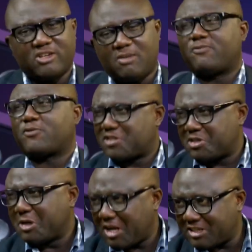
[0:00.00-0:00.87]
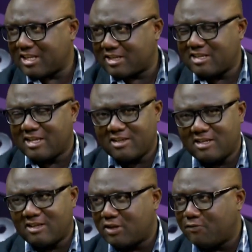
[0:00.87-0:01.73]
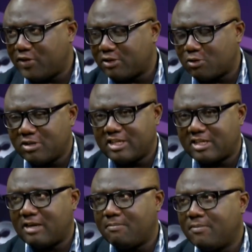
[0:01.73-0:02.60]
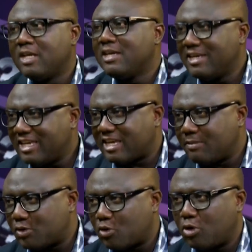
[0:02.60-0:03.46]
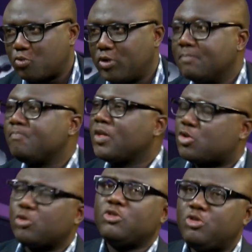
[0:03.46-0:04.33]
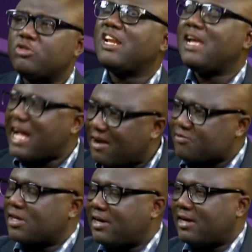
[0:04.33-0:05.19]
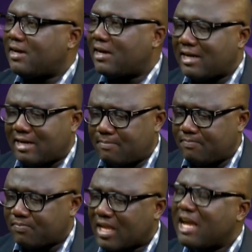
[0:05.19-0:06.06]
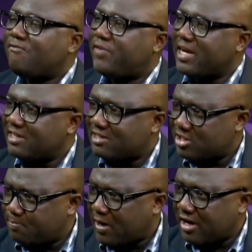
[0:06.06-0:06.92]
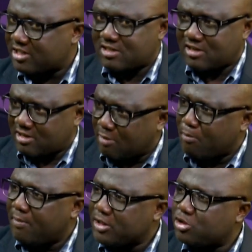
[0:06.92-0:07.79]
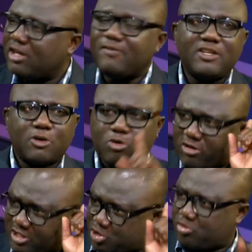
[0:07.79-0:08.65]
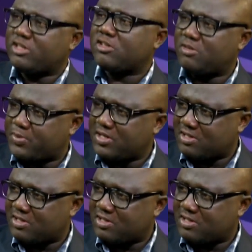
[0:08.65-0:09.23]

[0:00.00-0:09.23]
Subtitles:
Of course, not the vehicle he came to court with. So usually after a verdict is passed, the moment you're leaving the court is straight to the prison.